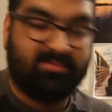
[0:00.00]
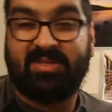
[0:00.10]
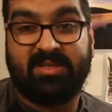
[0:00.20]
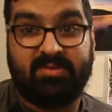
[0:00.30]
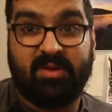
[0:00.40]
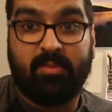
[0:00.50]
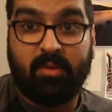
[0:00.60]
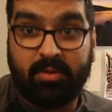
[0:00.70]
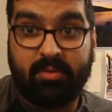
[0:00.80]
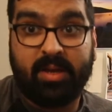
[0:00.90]
Doesn't really
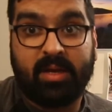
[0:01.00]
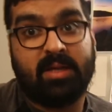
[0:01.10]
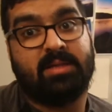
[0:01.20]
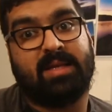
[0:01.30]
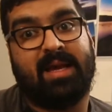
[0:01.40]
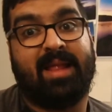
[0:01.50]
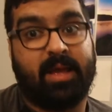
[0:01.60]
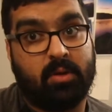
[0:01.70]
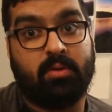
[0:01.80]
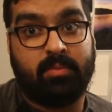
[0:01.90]
bother me because I
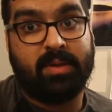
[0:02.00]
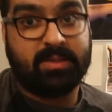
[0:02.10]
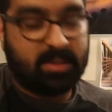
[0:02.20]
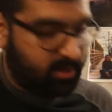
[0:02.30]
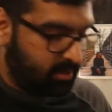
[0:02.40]
like cold pizza.